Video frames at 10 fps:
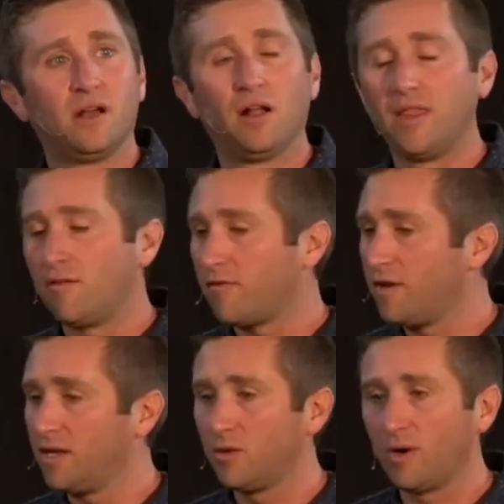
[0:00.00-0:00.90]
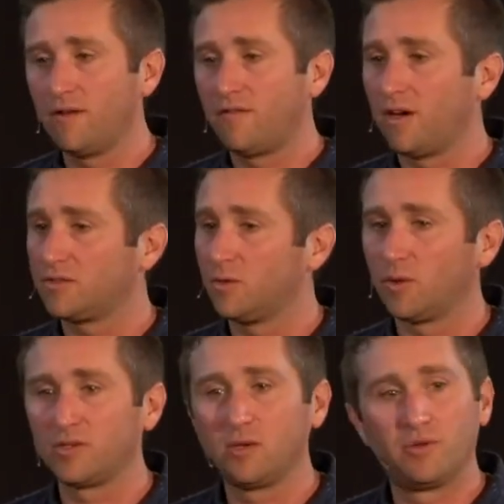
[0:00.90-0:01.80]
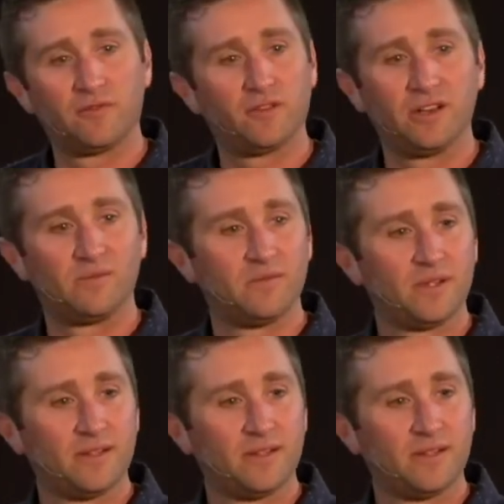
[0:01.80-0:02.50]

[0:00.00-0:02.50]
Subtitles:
I'll never forget the way it felt to worship in freedom.